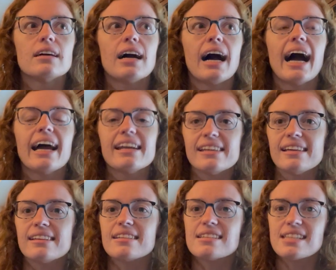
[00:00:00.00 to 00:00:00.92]
I
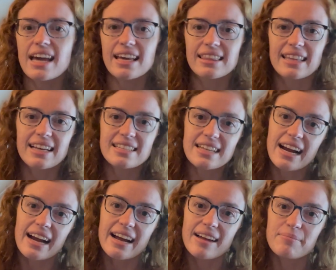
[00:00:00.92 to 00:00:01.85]
need to take that
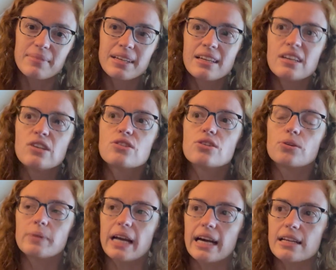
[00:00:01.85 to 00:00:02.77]
time to
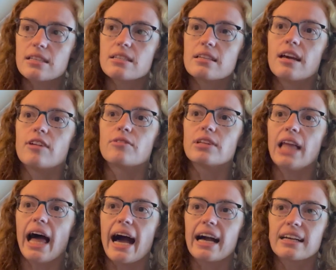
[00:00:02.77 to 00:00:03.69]
rest and
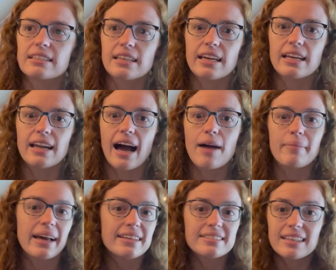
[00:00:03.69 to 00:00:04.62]
relax. And I
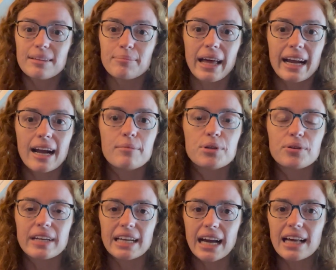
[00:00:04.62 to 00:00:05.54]
may seem like I'm
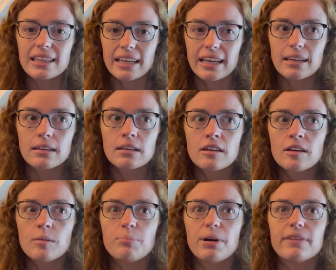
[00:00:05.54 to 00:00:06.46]
doing nothing,
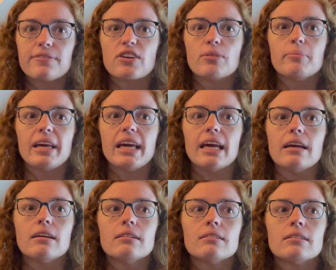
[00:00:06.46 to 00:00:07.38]
but for
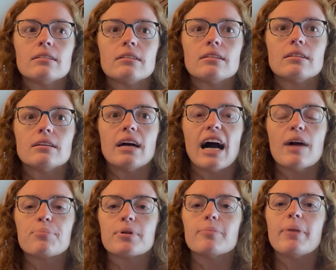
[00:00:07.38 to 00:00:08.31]
me,
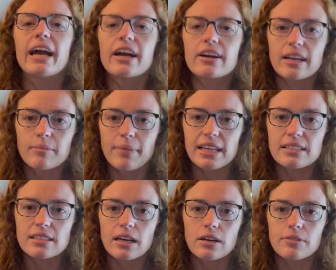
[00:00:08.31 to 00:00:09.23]
I'm preparing
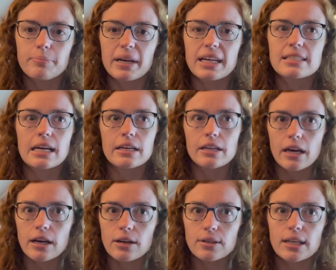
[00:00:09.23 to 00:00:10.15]
myself because I
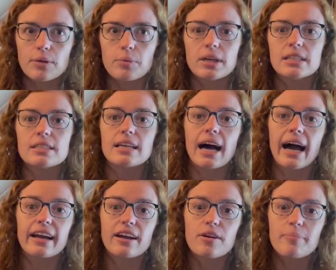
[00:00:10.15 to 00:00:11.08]
know that once
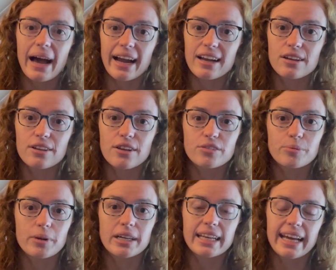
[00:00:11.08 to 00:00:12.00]
I go back into those
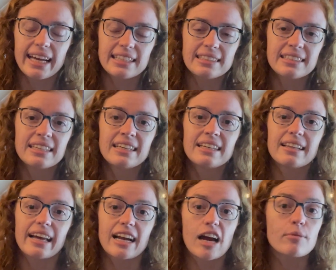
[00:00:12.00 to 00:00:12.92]
work days,
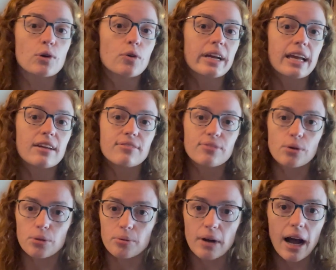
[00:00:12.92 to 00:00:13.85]
like I'm going in
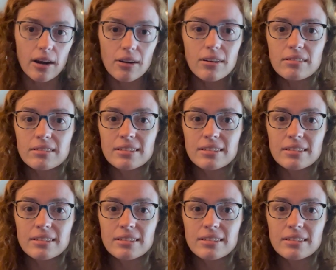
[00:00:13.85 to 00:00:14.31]
full throttle.